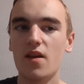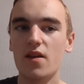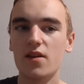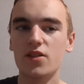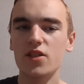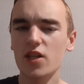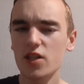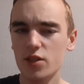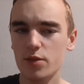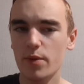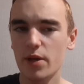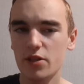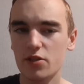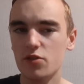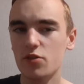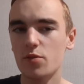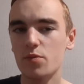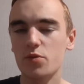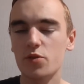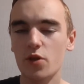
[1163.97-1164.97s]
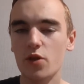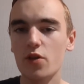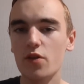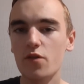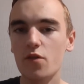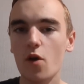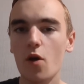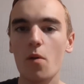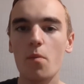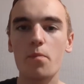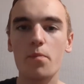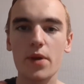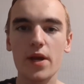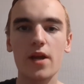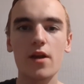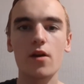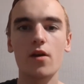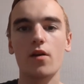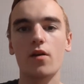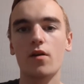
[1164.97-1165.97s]
charge the batteries up, so you've got a
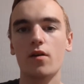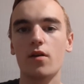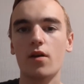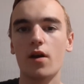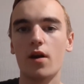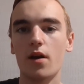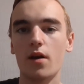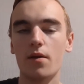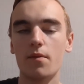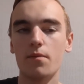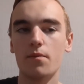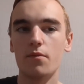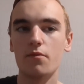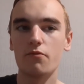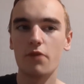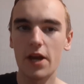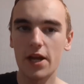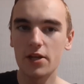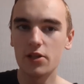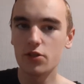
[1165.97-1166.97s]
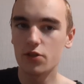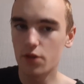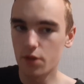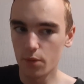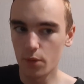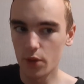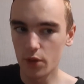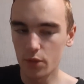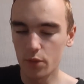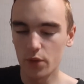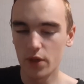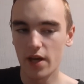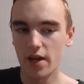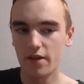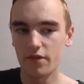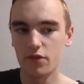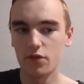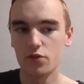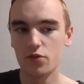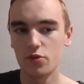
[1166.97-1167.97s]
bigger um, range than what you would
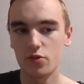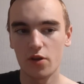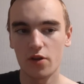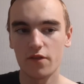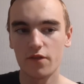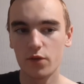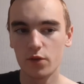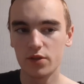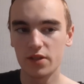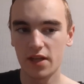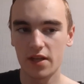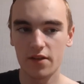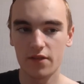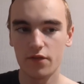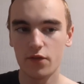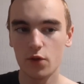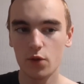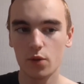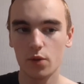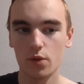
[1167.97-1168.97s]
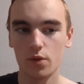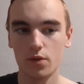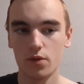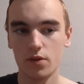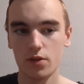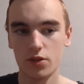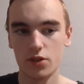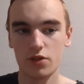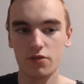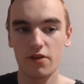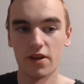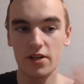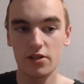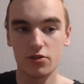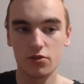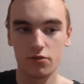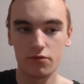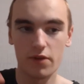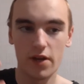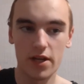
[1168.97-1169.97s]
have. You've just got a full tank of fuel as your
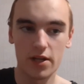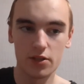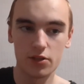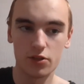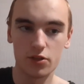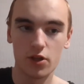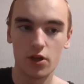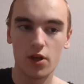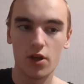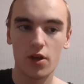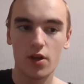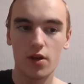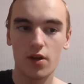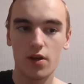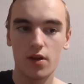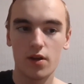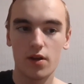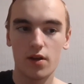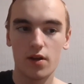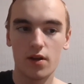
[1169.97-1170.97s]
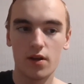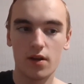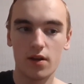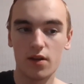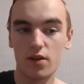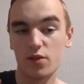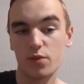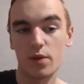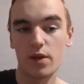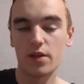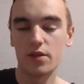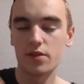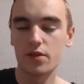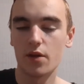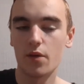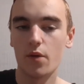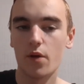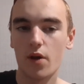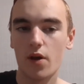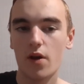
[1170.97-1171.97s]
extra range as well.
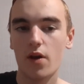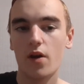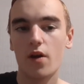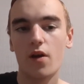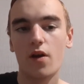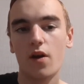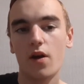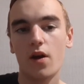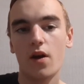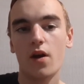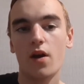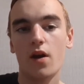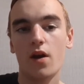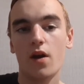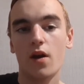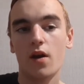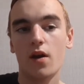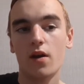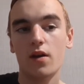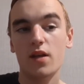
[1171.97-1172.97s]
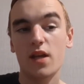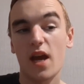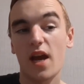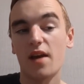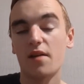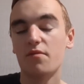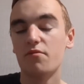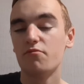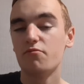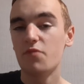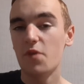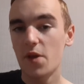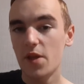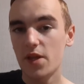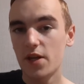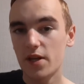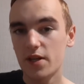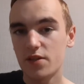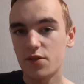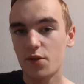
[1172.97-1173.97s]
So yeah, really
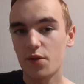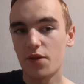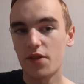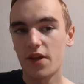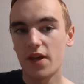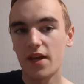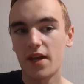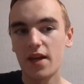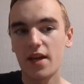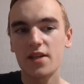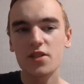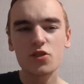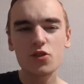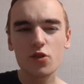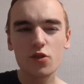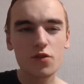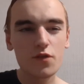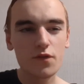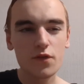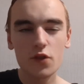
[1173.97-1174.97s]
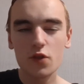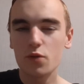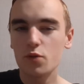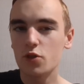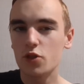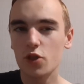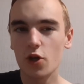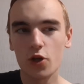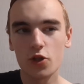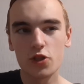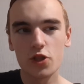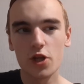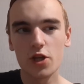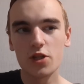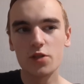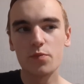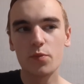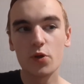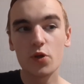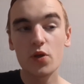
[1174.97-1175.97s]
nice little thing. It's just for doing short
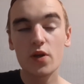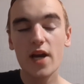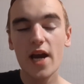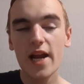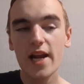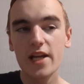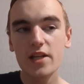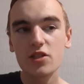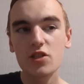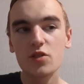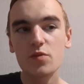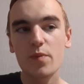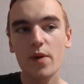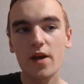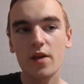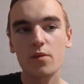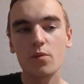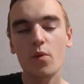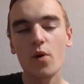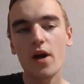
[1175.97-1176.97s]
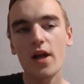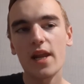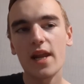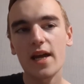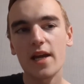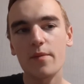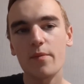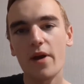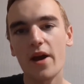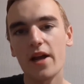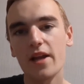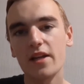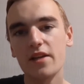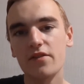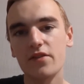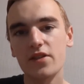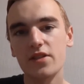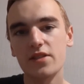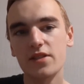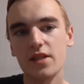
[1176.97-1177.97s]
journeys, but you can actually spec them. What I like about
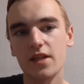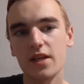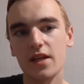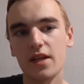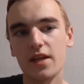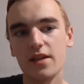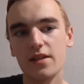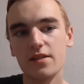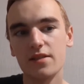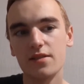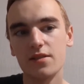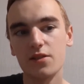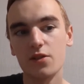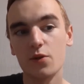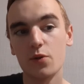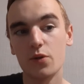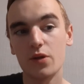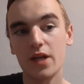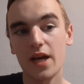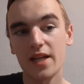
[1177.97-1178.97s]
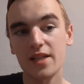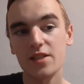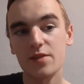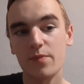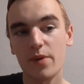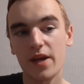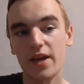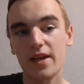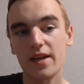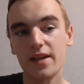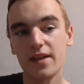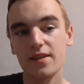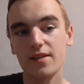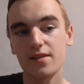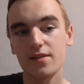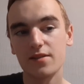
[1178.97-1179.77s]
LEVC is you can spec it